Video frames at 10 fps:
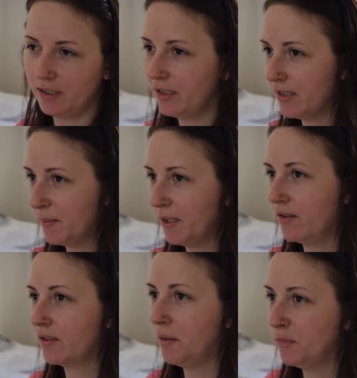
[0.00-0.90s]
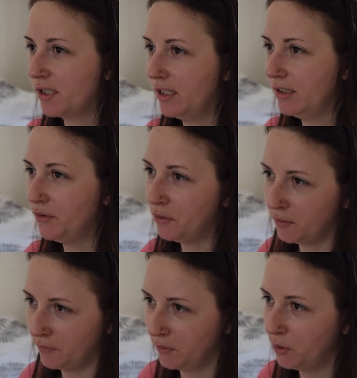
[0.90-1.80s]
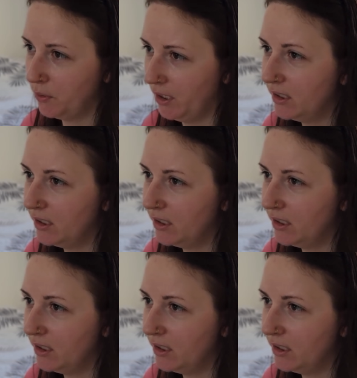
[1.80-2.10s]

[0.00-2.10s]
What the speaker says: is because I'm scared of doing